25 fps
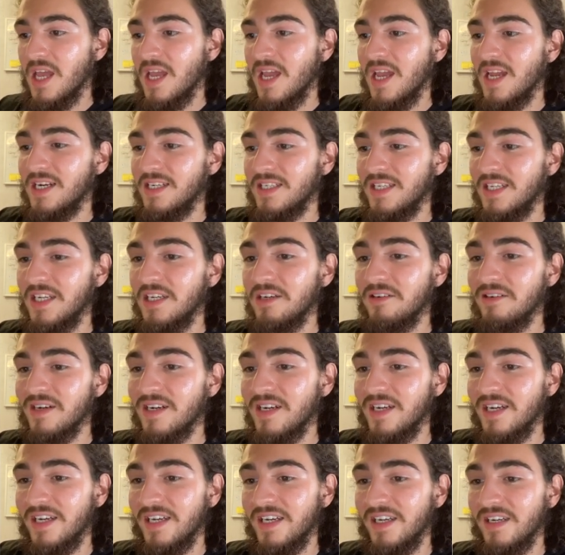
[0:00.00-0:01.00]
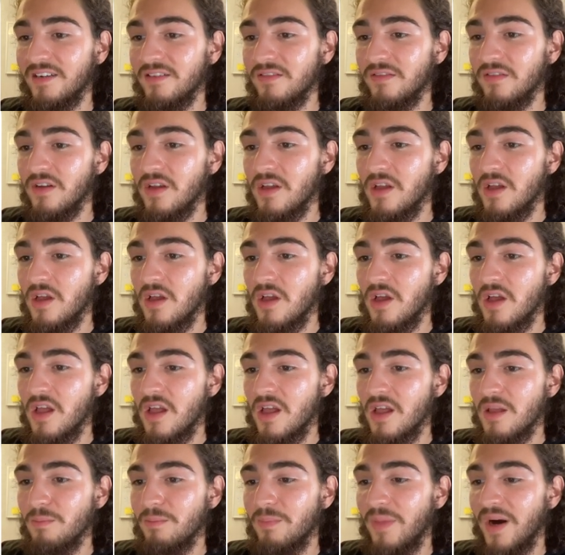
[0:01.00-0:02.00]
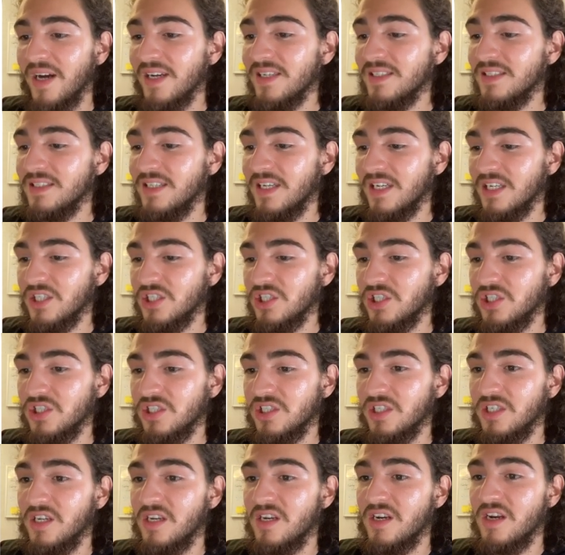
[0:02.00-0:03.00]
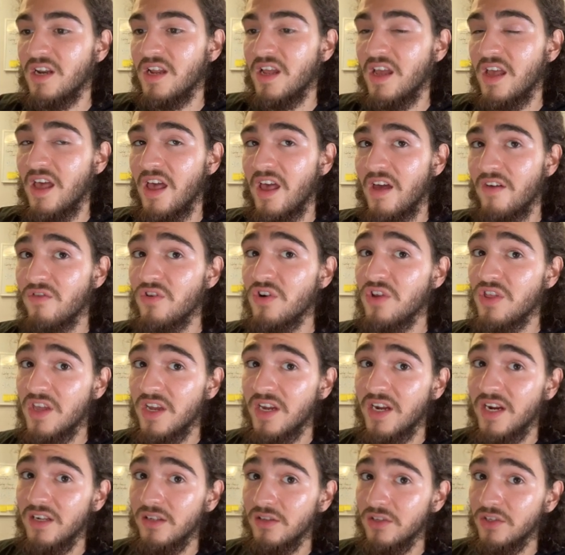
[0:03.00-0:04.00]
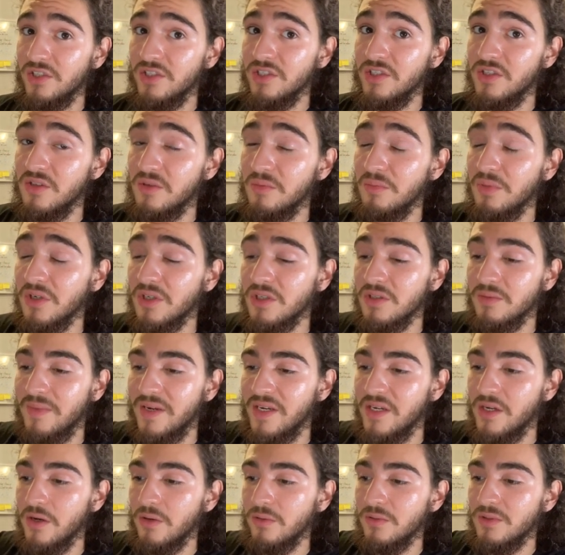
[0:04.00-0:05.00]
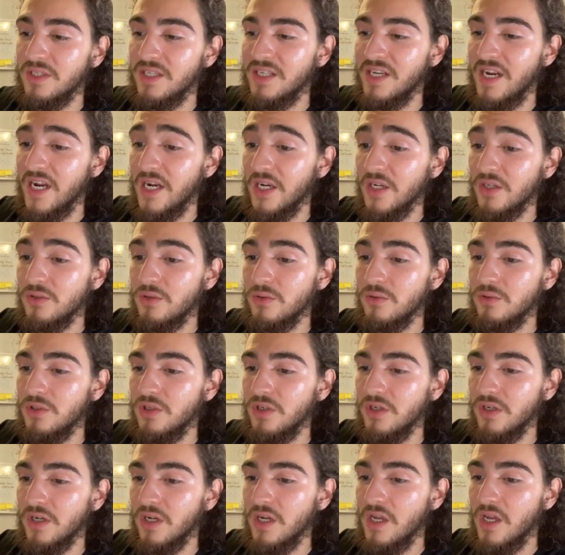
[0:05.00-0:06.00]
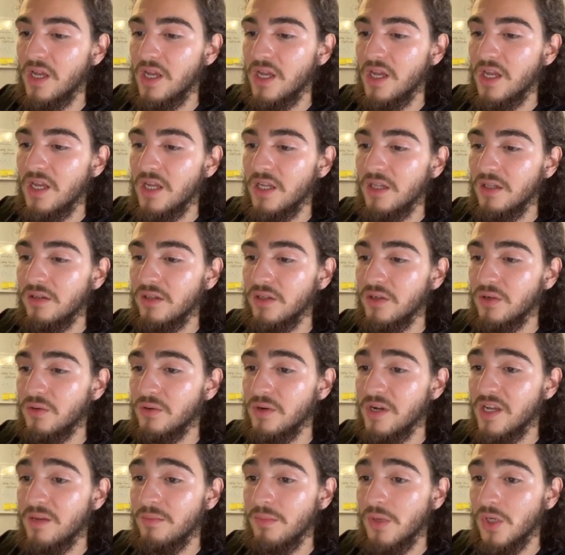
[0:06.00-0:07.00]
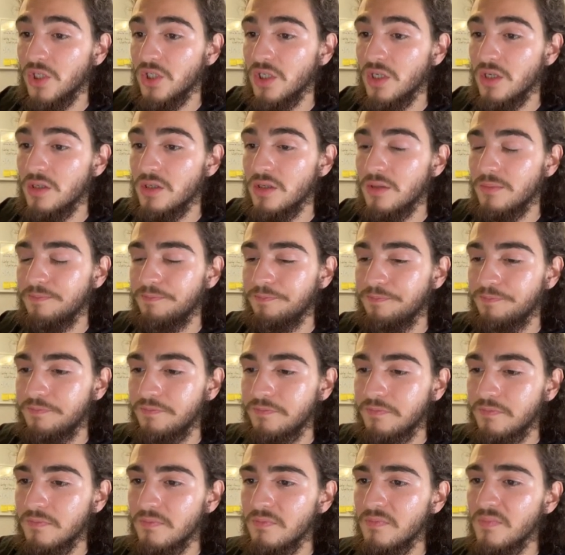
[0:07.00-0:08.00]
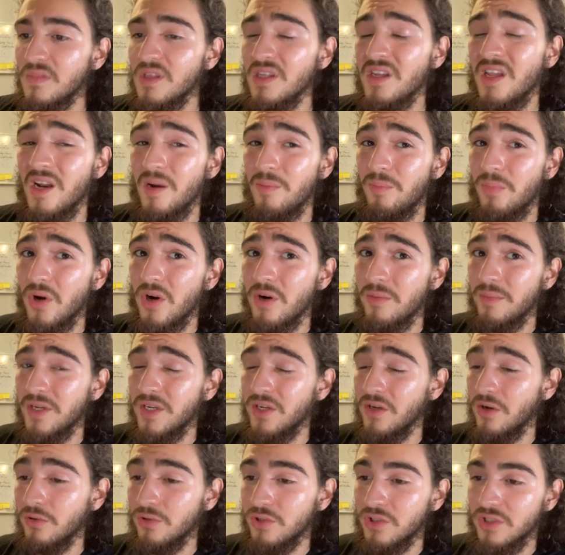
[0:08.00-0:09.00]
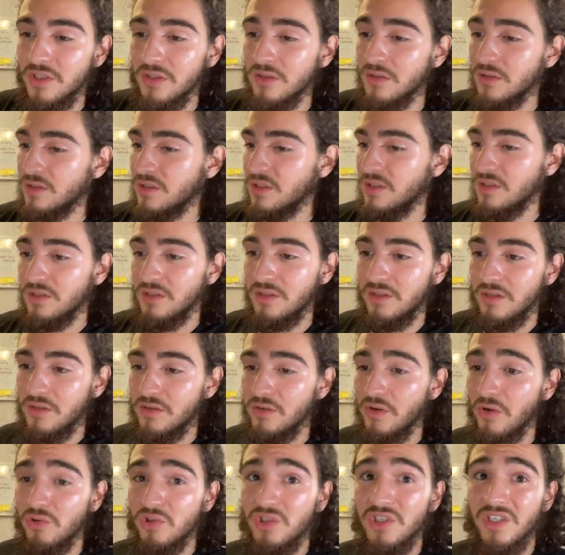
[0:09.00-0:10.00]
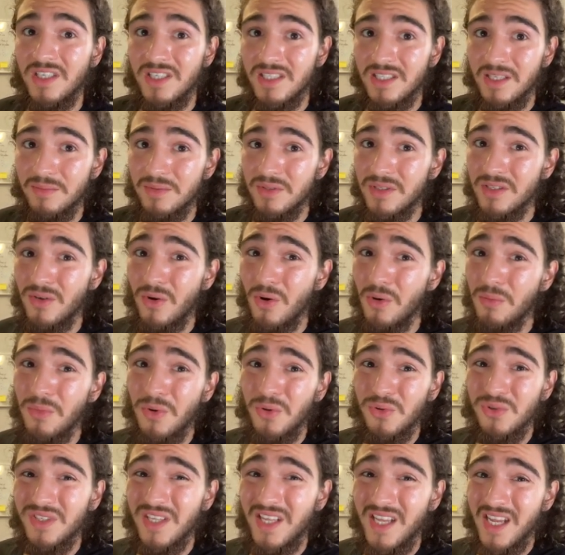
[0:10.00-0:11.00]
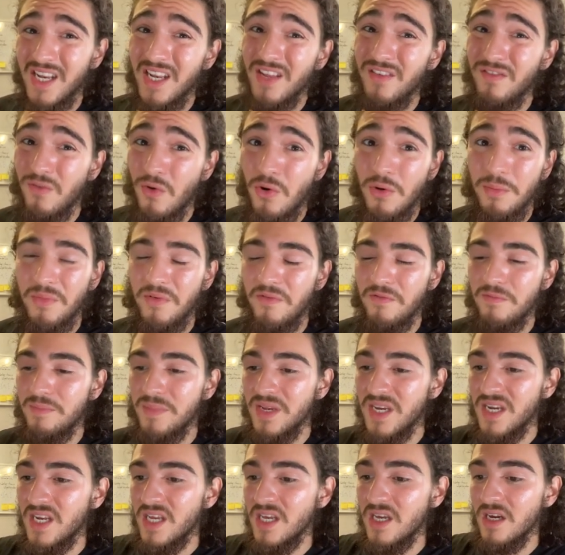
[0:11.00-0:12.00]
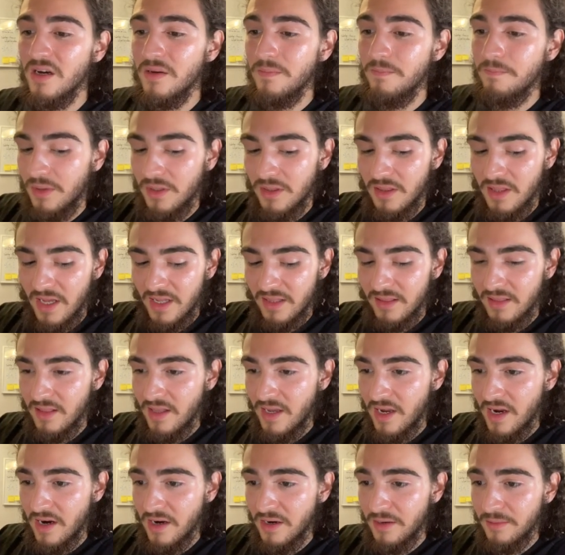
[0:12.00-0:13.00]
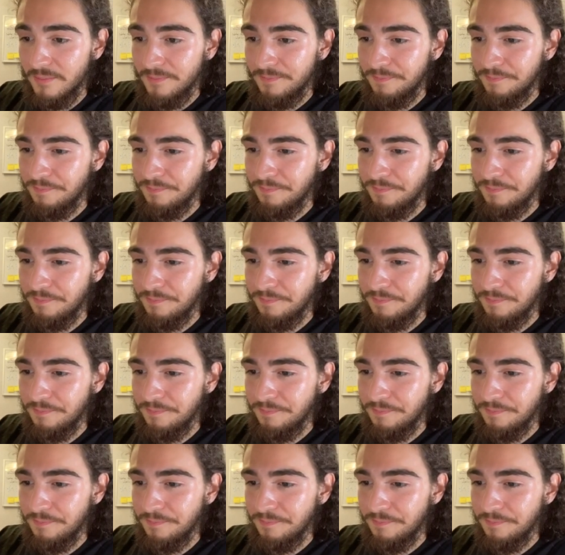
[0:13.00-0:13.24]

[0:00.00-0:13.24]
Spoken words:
And here I have by section everything I learned in the books, my notes. And I also took little images and I put them in Notion, since Notion accepts almost any form of media. Put that there.